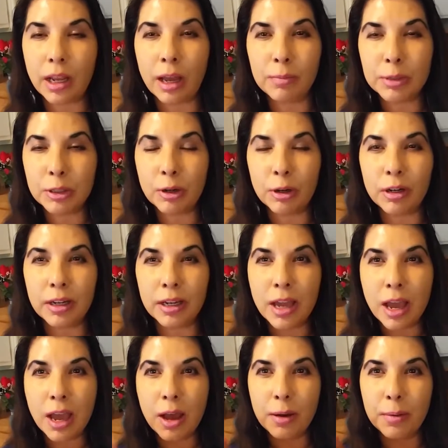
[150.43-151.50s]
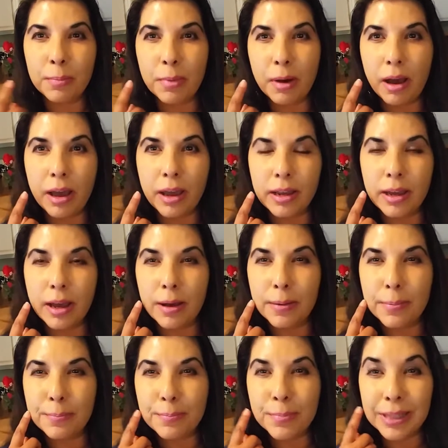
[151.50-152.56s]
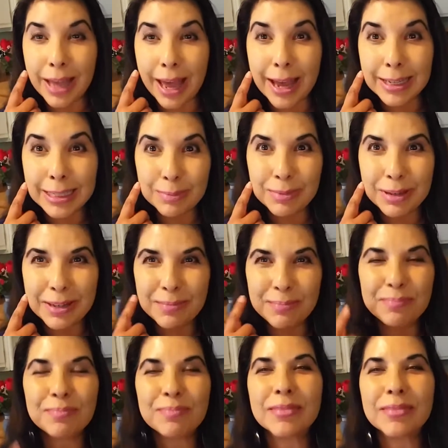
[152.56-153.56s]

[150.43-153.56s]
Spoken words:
I'm sorry, my melasma.